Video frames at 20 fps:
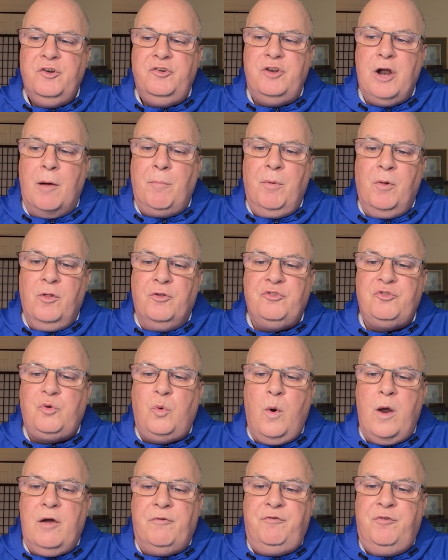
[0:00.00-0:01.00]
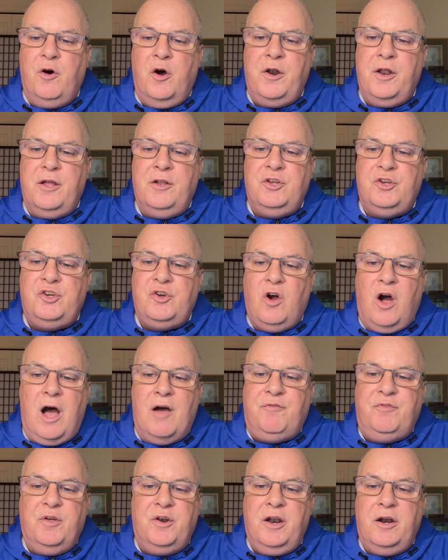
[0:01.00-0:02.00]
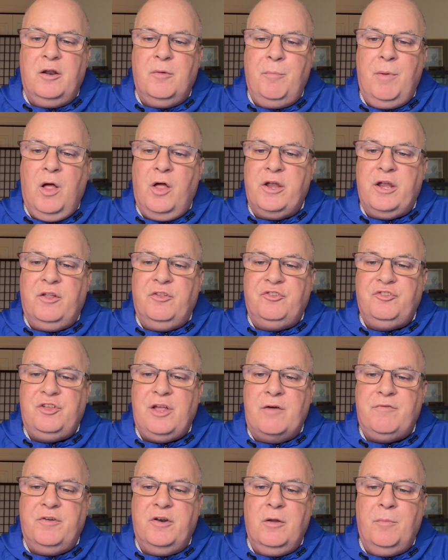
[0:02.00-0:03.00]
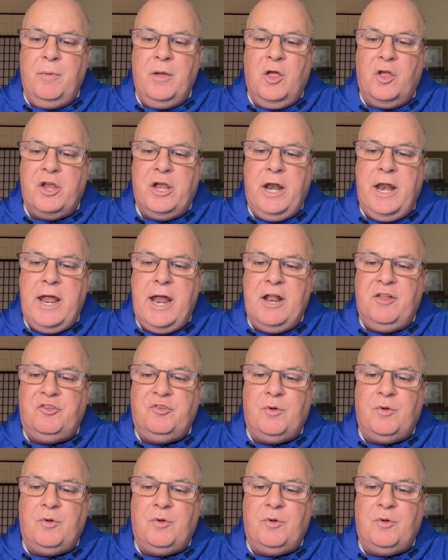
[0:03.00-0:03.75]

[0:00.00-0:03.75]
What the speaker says: double the square footage offered at $1,700,000, $1,800,000.